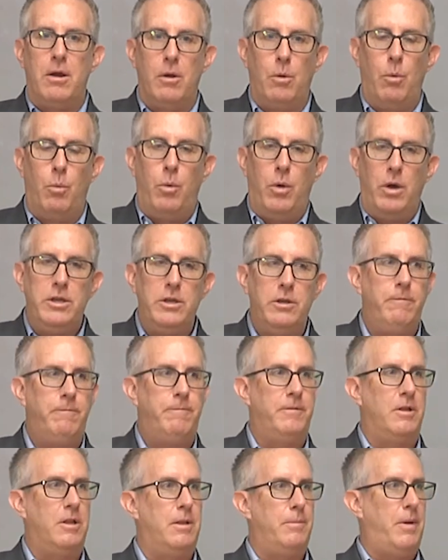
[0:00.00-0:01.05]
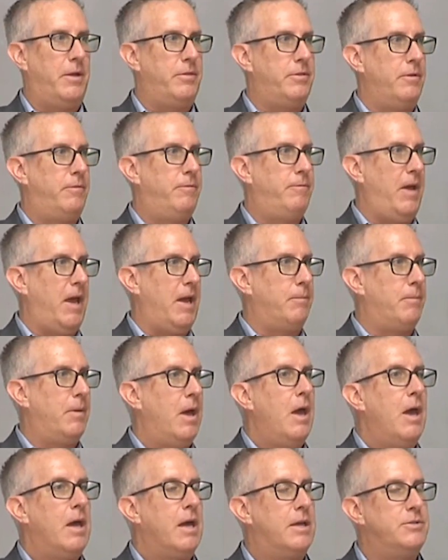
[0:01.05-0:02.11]
what do you feel about this FAPE?
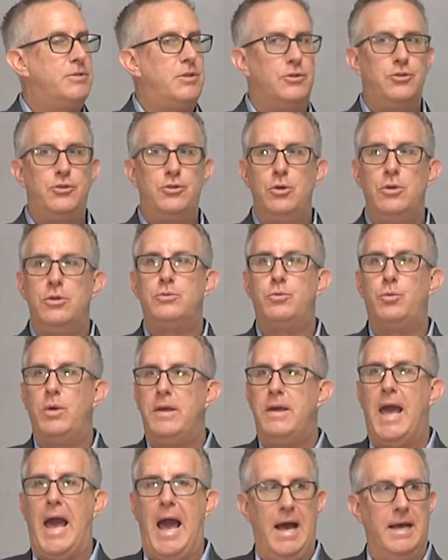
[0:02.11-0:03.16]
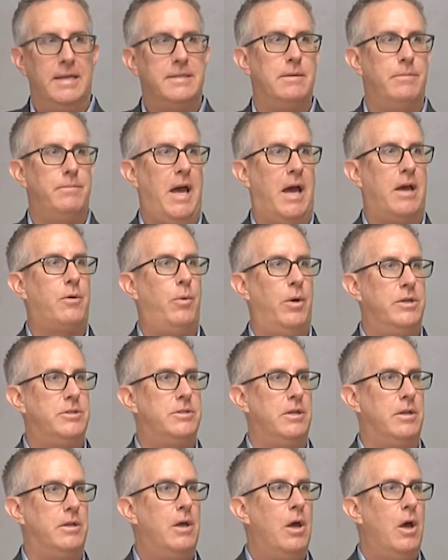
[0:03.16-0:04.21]
Because as soon as we ask them that
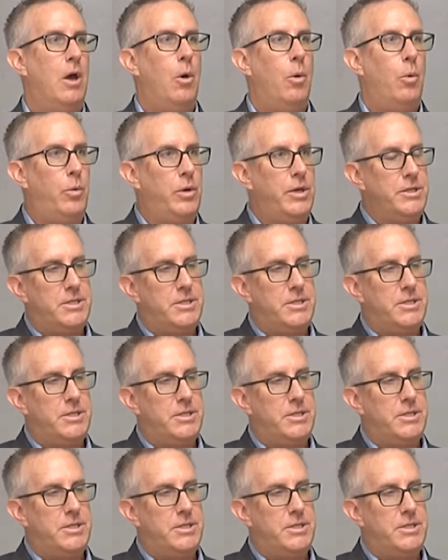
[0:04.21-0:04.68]
question, we